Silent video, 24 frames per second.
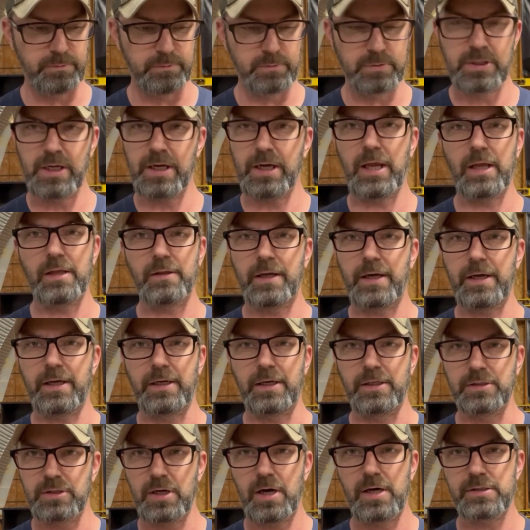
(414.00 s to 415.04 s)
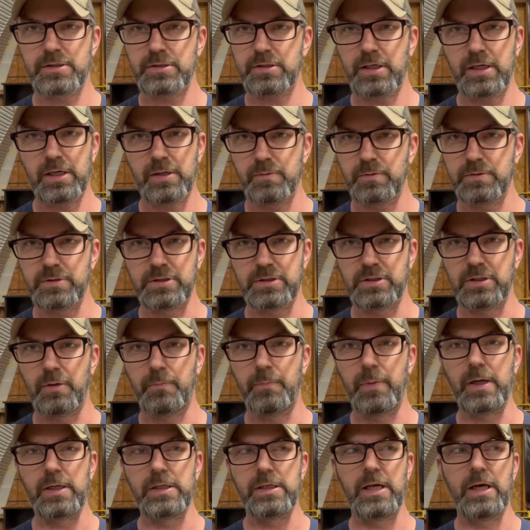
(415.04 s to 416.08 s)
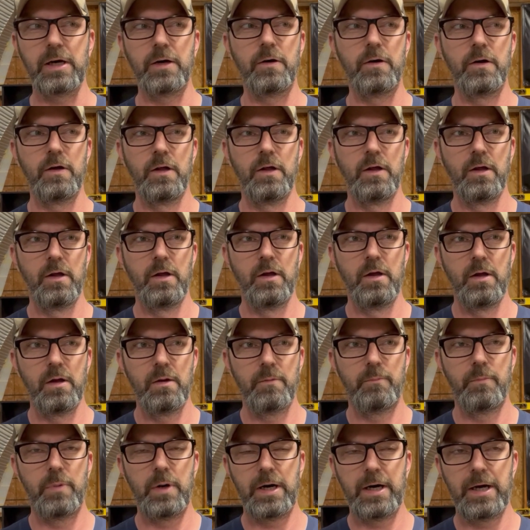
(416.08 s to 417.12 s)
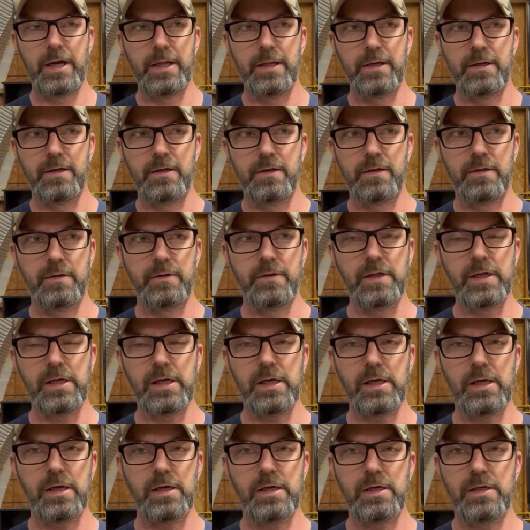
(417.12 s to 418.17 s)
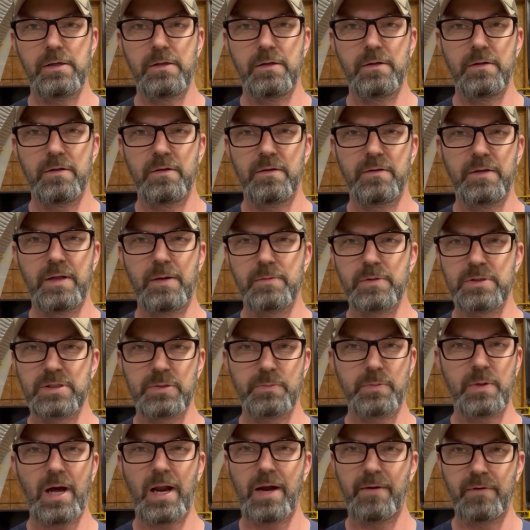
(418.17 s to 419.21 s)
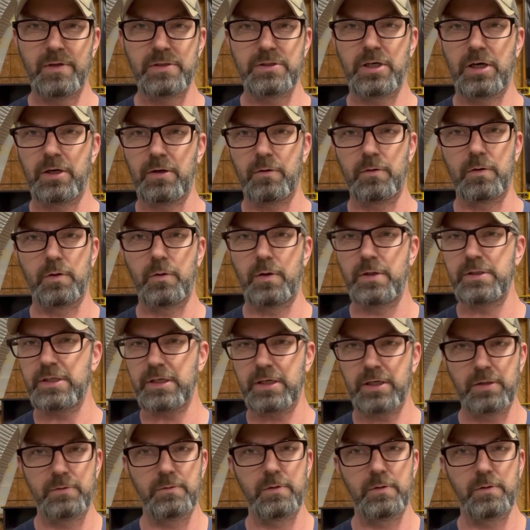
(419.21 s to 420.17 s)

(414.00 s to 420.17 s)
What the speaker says: ticking like an exhaust leak, which is no big deal, but there was some kind of internal noise I couldn't